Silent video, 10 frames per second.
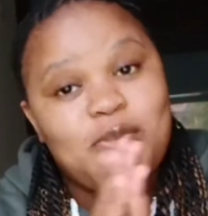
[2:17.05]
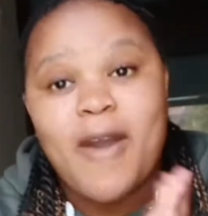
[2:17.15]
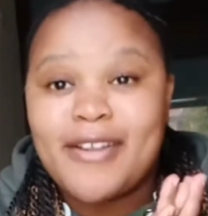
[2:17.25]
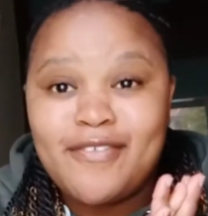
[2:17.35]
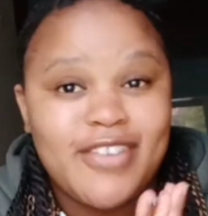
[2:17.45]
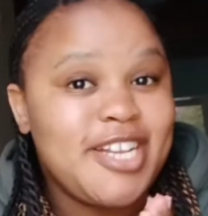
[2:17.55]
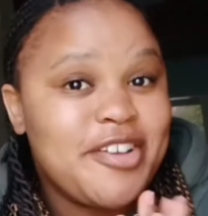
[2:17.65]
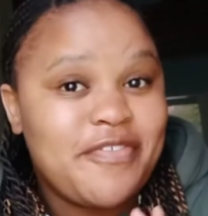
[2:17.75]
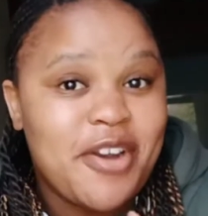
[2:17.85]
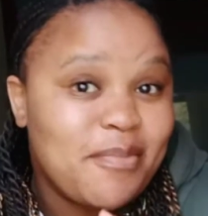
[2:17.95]
One video
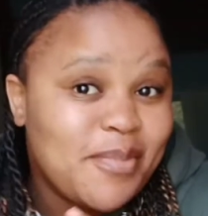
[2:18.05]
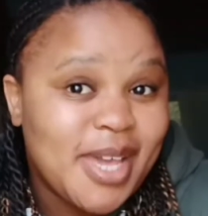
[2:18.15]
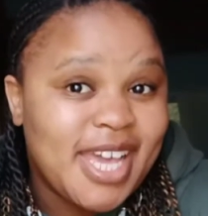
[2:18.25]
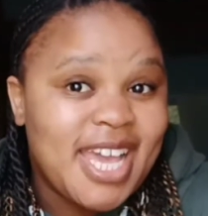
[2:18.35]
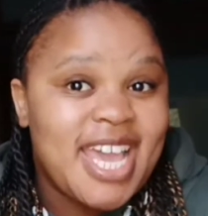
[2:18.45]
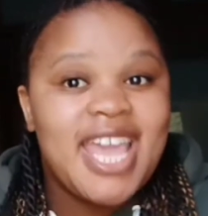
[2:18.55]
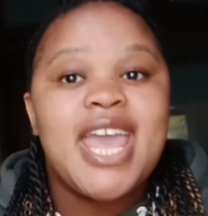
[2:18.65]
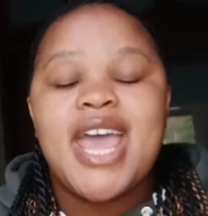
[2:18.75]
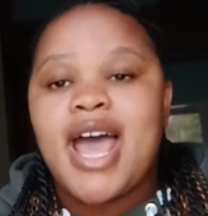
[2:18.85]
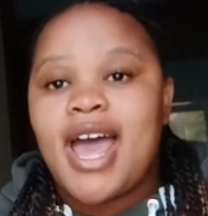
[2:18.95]
from me.
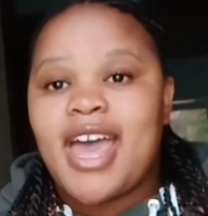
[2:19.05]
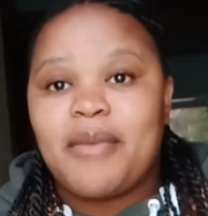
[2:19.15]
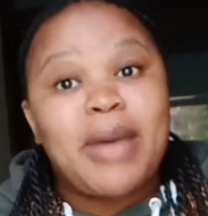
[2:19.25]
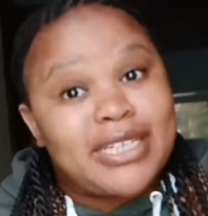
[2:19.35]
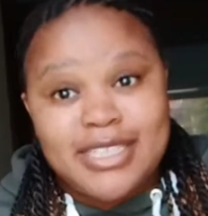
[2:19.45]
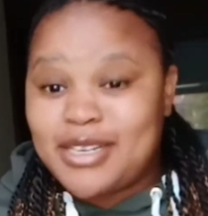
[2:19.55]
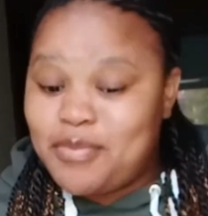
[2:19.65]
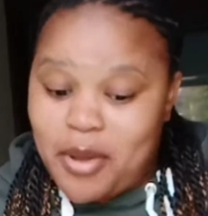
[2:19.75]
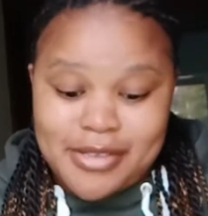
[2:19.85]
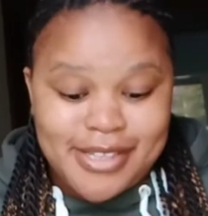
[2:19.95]
I didn't
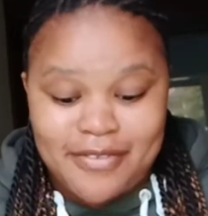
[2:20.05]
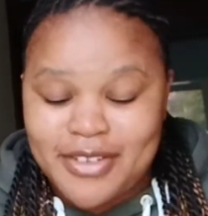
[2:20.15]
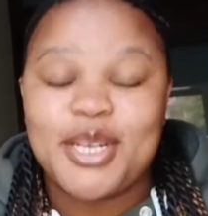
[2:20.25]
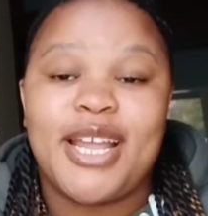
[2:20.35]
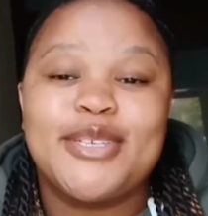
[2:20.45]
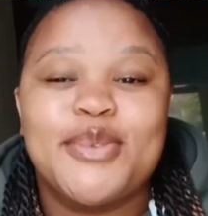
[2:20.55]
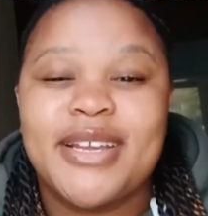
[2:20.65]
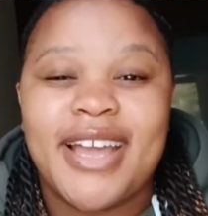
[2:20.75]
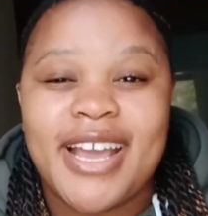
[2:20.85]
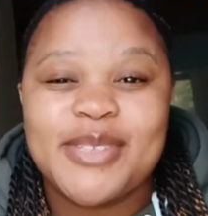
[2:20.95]
post a video last
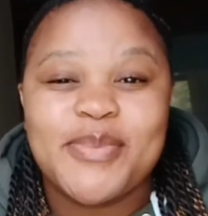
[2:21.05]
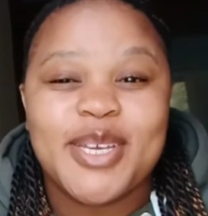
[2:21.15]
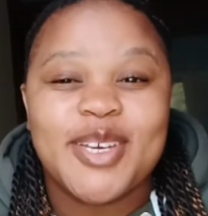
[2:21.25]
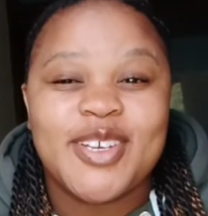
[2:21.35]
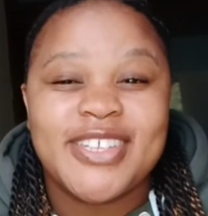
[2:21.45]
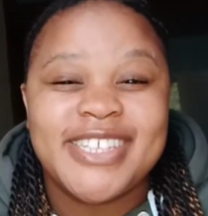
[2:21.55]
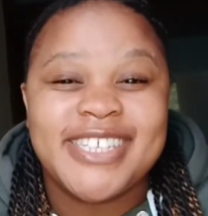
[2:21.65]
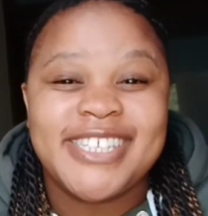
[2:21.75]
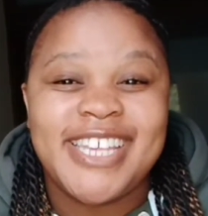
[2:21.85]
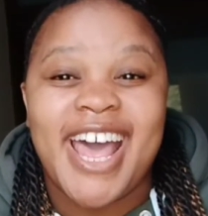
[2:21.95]
week, guys,
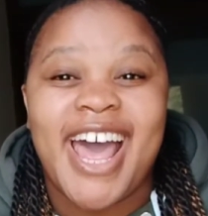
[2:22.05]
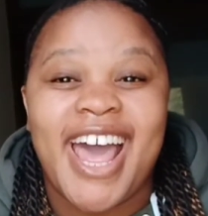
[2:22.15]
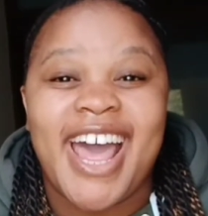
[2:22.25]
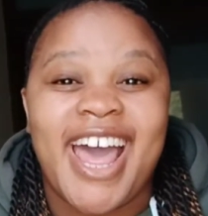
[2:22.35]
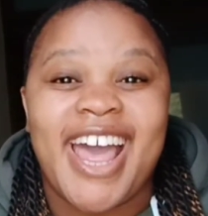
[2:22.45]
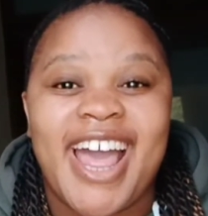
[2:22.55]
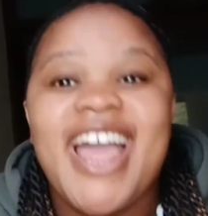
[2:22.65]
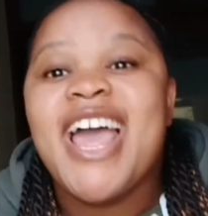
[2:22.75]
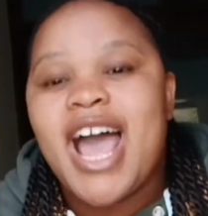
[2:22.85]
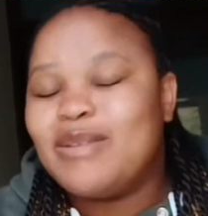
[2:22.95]
because
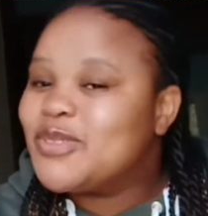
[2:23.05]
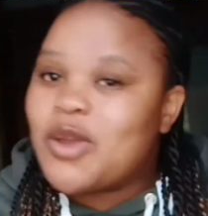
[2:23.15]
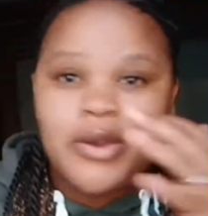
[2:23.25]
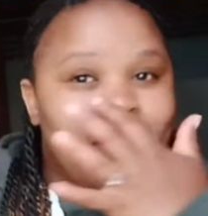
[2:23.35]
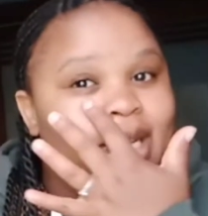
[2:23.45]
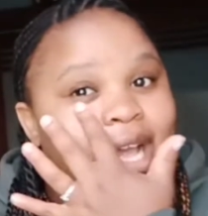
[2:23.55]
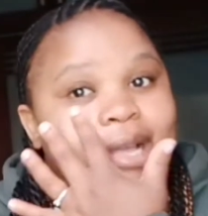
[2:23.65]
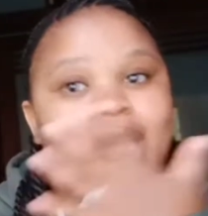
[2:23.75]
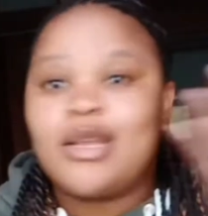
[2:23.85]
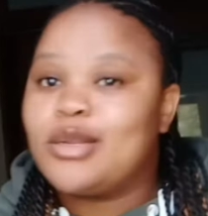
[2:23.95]
I'm sorry,
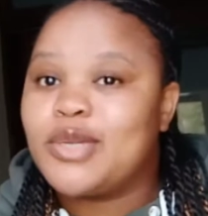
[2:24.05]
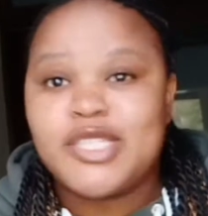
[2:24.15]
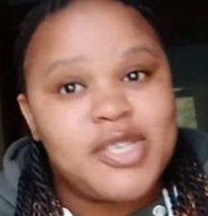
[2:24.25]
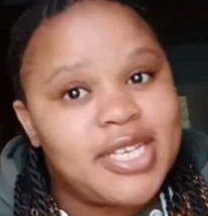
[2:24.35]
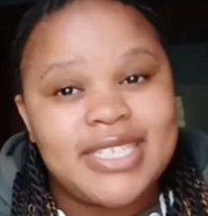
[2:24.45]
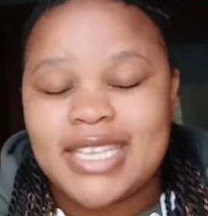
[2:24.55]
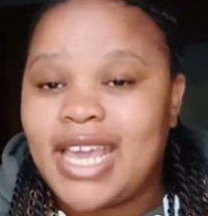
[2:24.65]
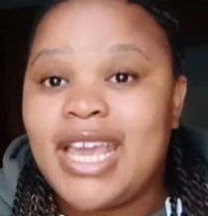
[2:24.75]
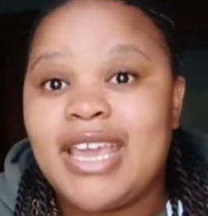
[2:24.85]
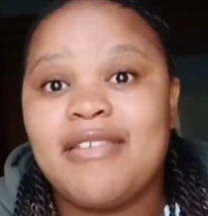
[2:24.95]
like, it was New Year's
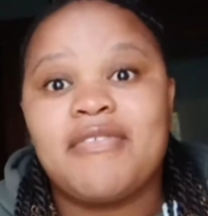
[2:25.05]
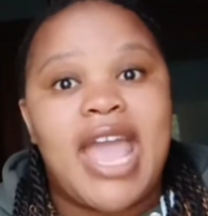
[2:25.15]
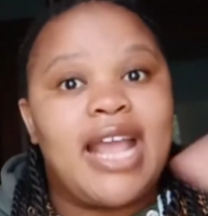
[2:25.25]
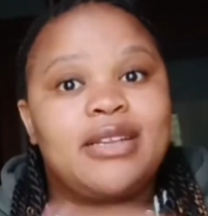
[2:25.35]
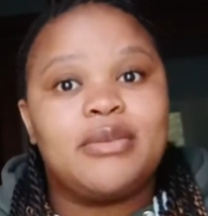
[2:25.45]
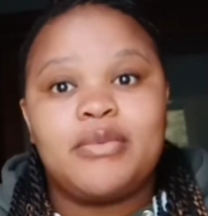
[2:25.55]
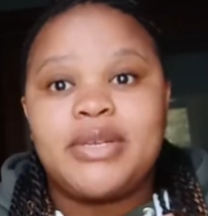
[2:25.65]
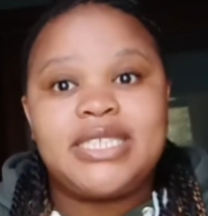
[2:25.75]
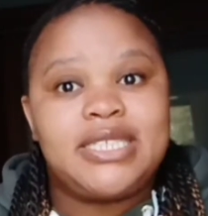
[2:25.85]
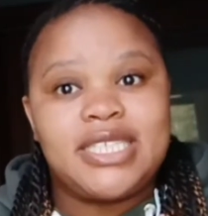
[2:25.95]
Eve and
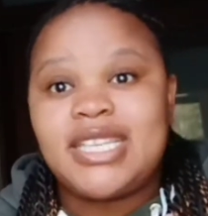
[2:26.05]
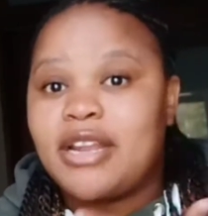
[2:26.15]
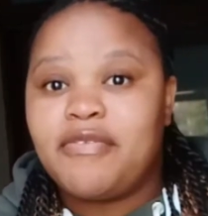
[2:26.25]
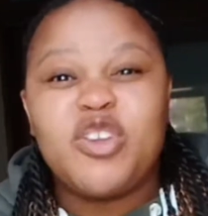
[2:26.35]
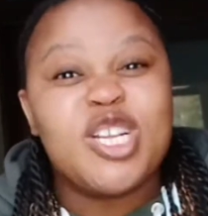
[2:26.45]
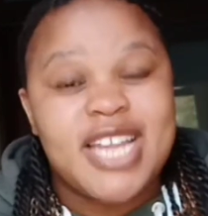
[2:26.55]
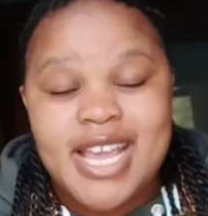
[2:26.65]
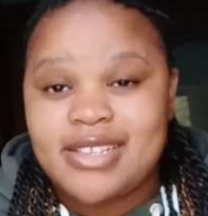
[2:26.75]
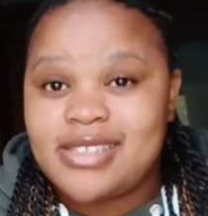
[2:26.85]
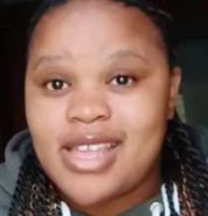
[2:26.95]
we just had few
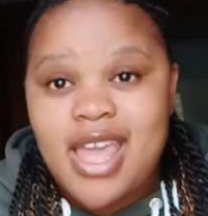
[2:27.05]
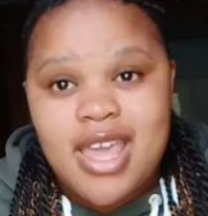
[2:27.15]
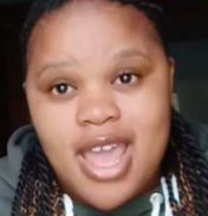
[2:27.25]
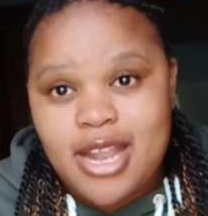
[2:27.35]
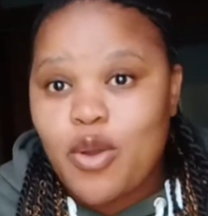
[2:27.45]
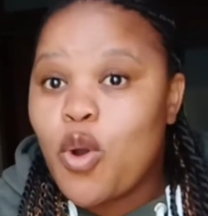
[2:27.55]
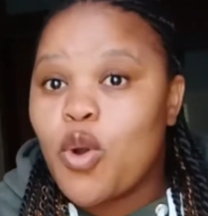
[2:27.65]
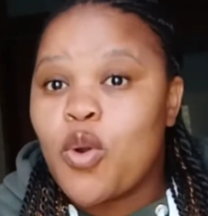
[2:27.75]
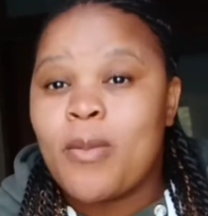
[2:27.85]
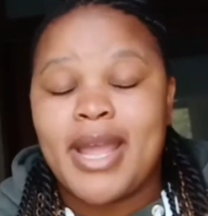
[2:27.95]
days at
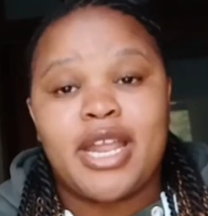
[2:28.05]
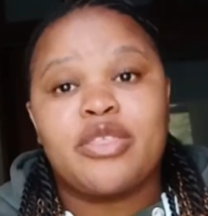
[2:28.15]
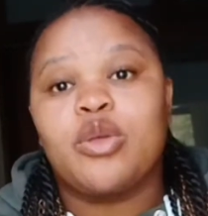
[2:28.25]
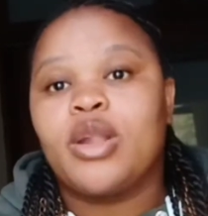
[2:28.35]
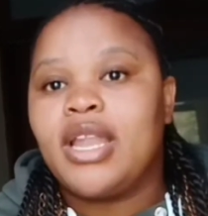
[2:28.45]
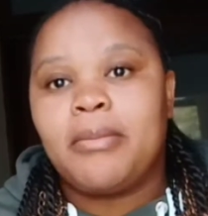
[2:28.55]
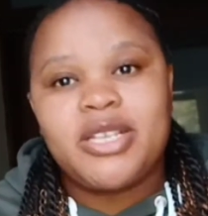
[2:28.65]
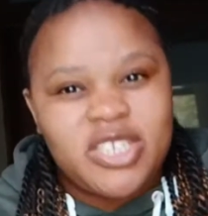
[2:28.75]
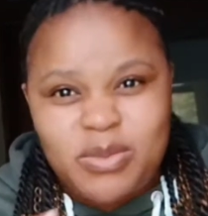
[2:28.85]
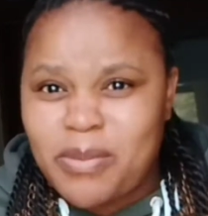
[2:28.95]
home, and I thought, let me
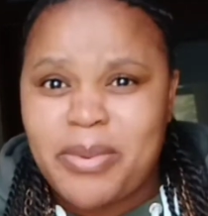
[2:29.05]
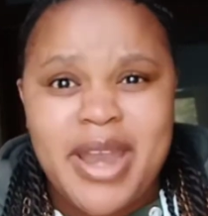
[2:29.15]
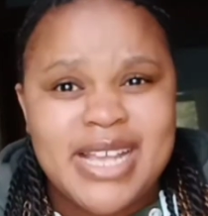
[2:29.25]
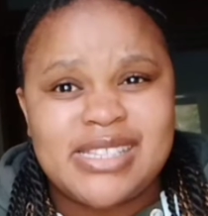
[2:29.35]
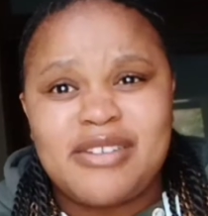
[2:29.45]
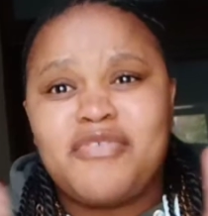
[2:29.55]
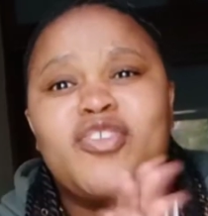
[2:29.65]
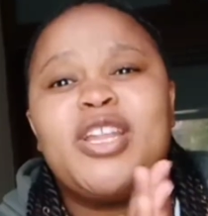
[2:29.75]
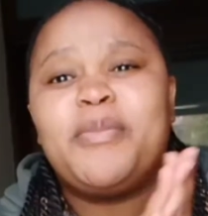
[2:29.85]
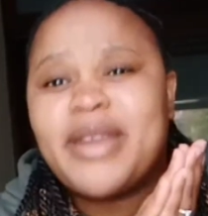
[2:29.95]
just be present,
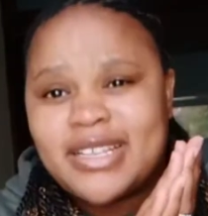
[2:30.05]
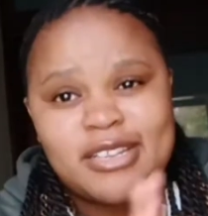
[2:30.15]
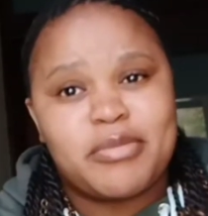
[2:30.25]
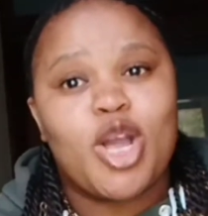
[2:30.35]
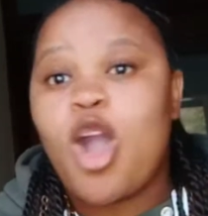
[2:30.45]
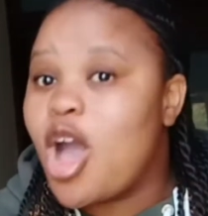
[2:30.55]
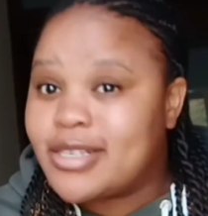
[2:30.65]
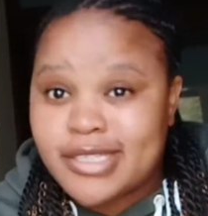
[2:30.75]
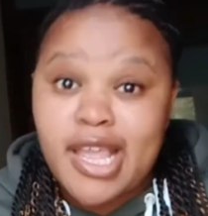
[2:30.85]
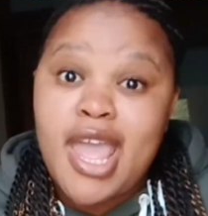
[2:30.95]
fully present,
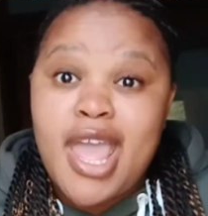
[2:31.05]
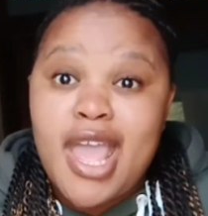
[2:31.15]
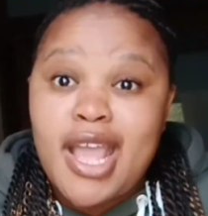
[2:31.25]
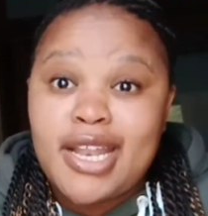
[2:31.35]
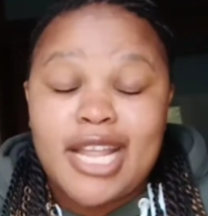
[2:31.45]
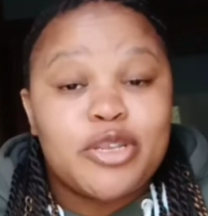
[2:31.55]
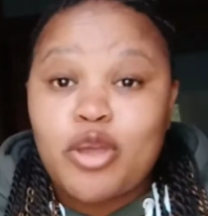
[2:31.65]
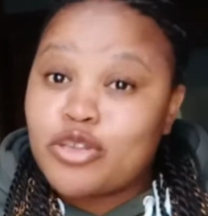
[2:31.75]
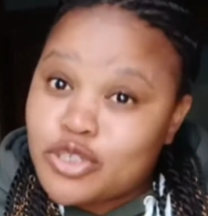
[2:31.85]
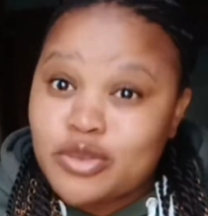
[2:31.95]
because let
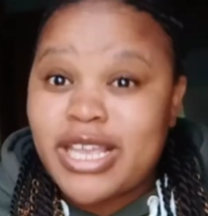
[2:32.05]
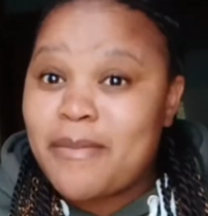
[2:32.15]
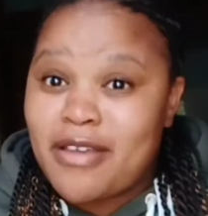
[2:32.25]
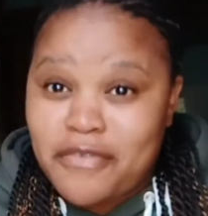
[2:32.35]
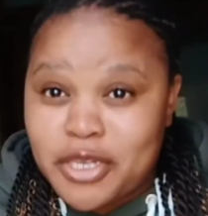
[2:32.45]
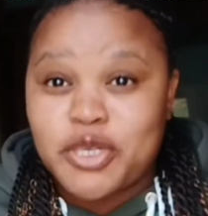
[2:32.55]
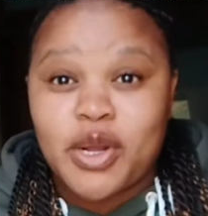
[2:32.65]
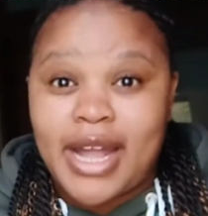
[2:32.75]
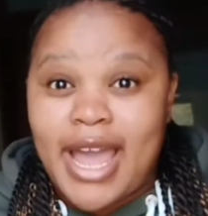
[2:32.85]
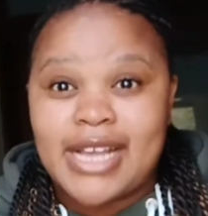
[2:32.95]
me shoot my video,
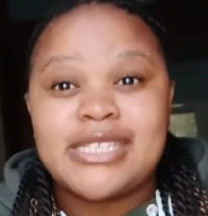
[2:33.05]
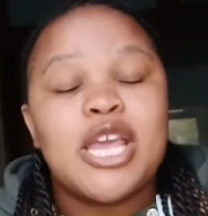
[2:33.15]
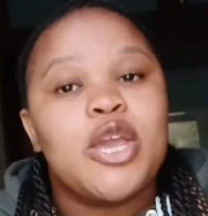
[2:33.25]
guys.